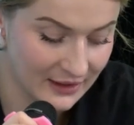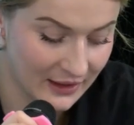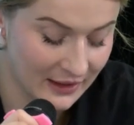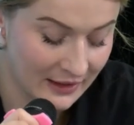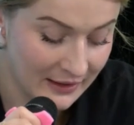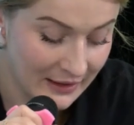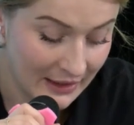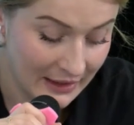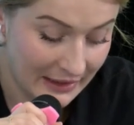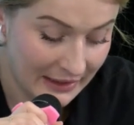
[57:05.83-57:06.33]

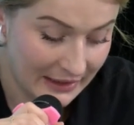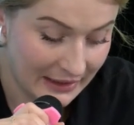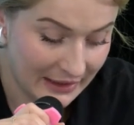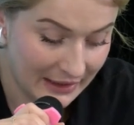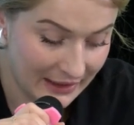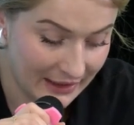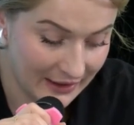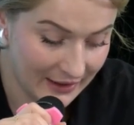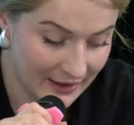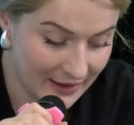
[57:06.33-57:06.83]

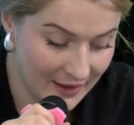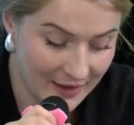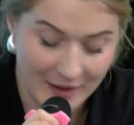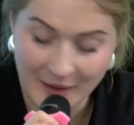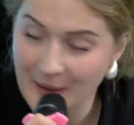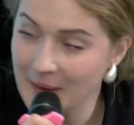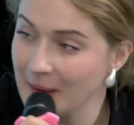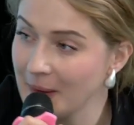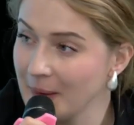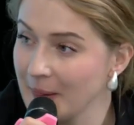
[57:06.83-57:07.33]
okay, they can
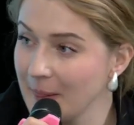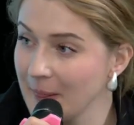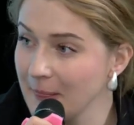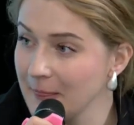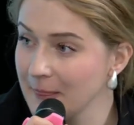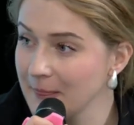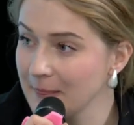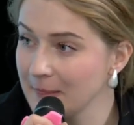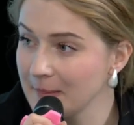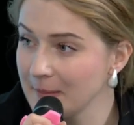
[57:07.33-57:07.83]
be used. So
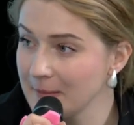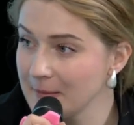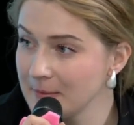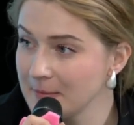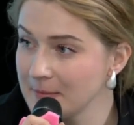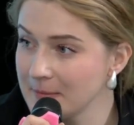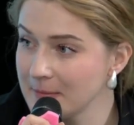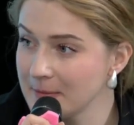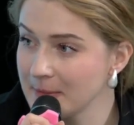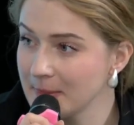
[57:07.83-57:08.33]

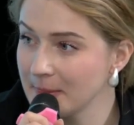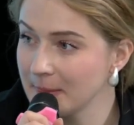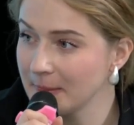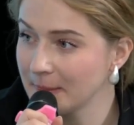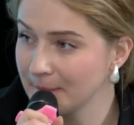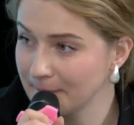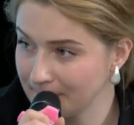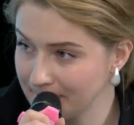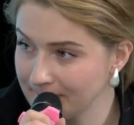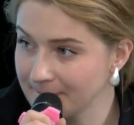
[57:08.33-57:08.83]
now
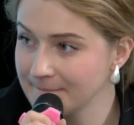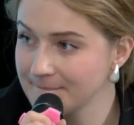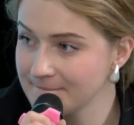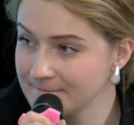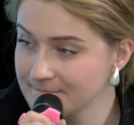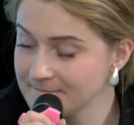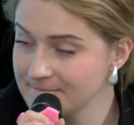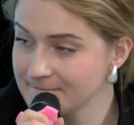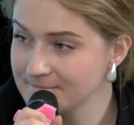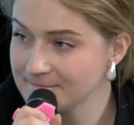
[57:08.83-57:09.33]
we
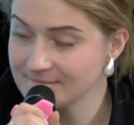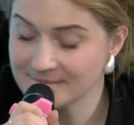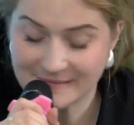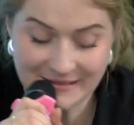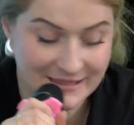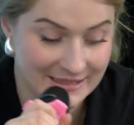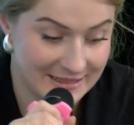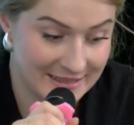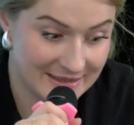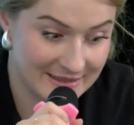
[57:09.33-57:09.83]
understand
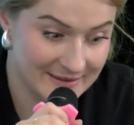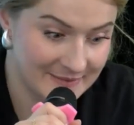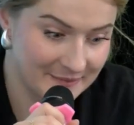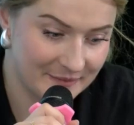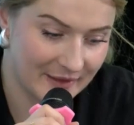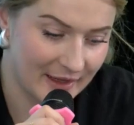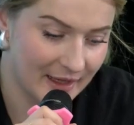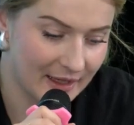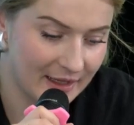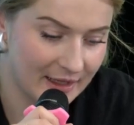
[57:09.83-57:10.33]
why we
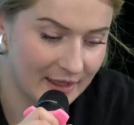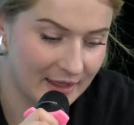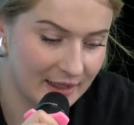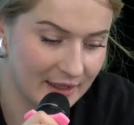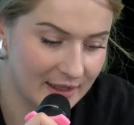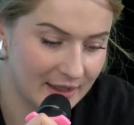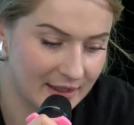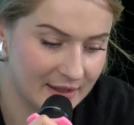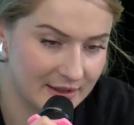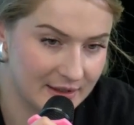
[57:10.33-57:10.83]
see all
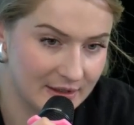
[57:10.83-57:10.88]
these